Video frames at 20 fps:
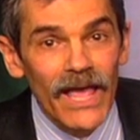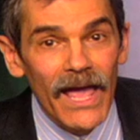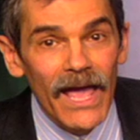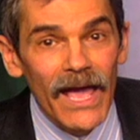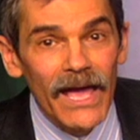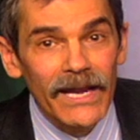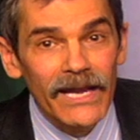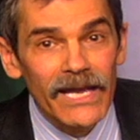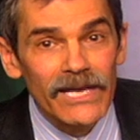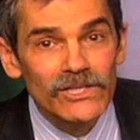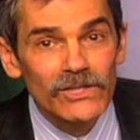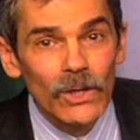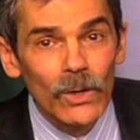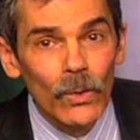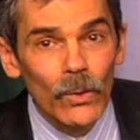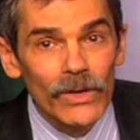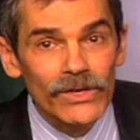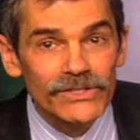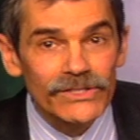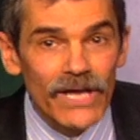and as
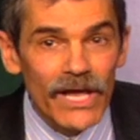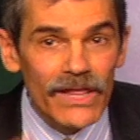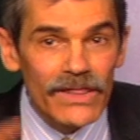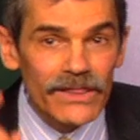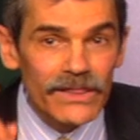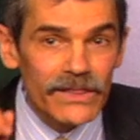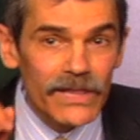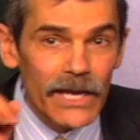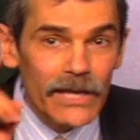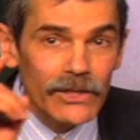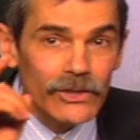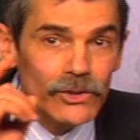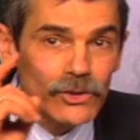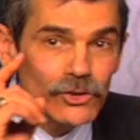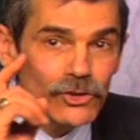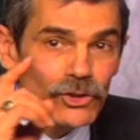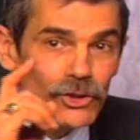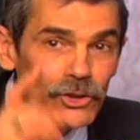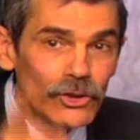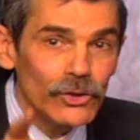always, thank you
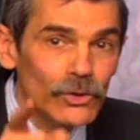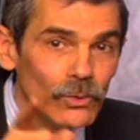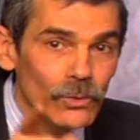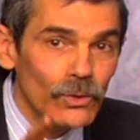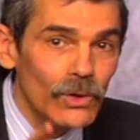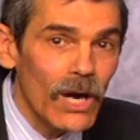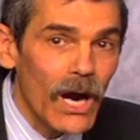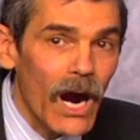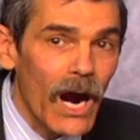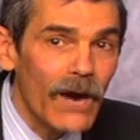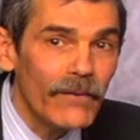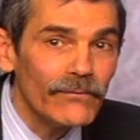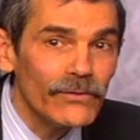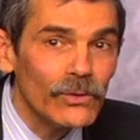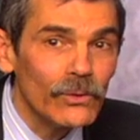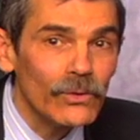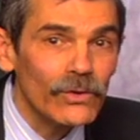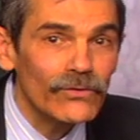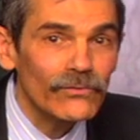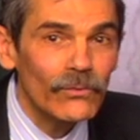to you, our
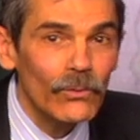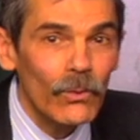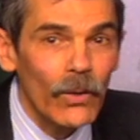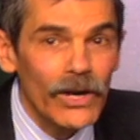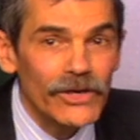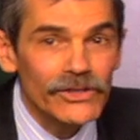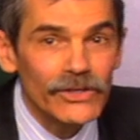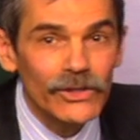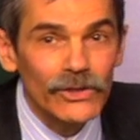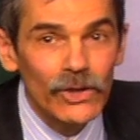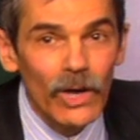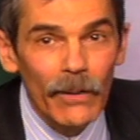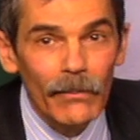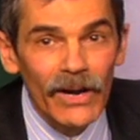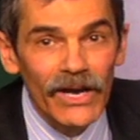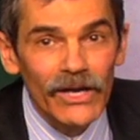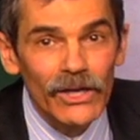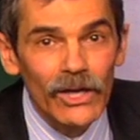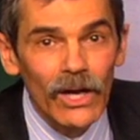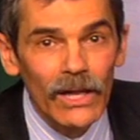viewers, for watching Your
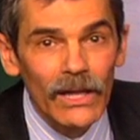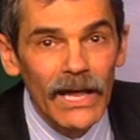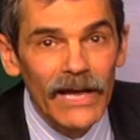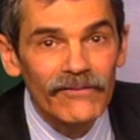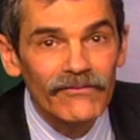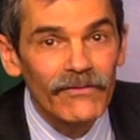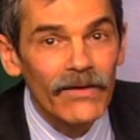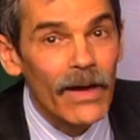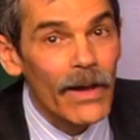Money, Your Life.